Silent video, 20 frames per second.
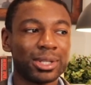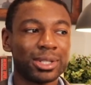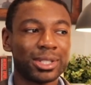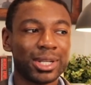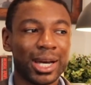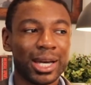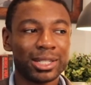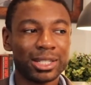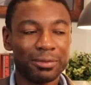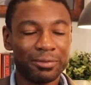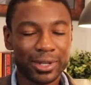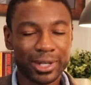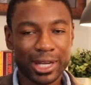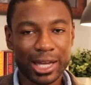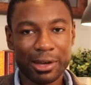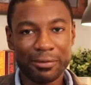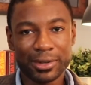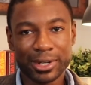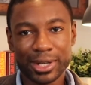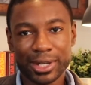scientific
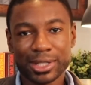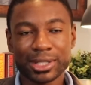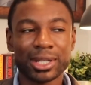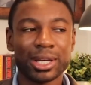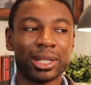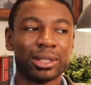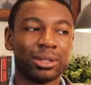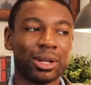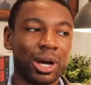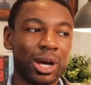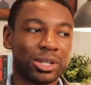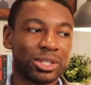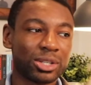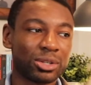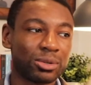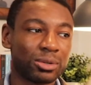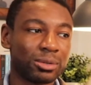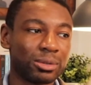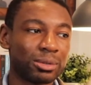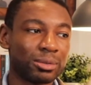evidence, and
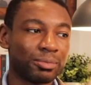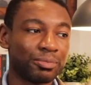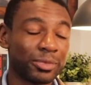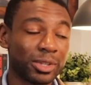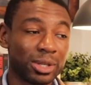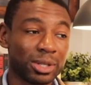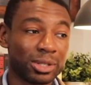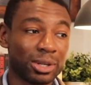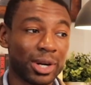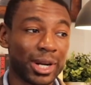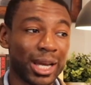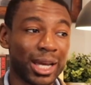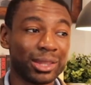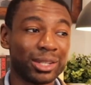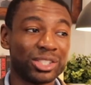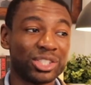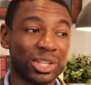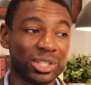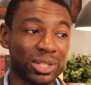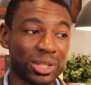
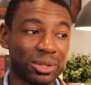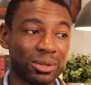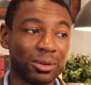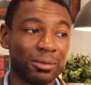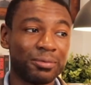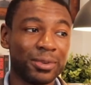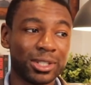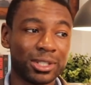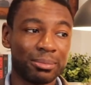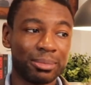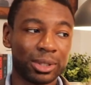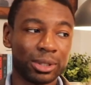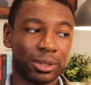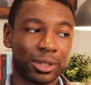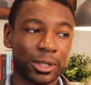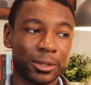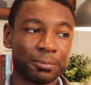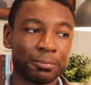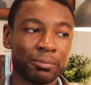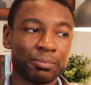logistical
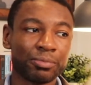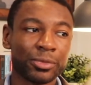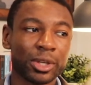feasibility,